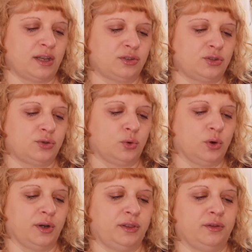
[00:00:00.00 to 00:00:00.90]
and
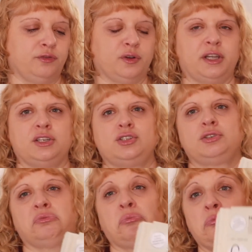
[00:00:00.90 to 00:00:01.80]
store in the
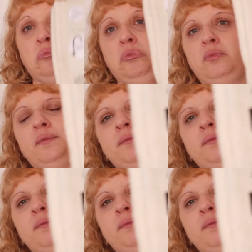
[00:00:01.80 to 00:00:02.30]
fridge. Hmm.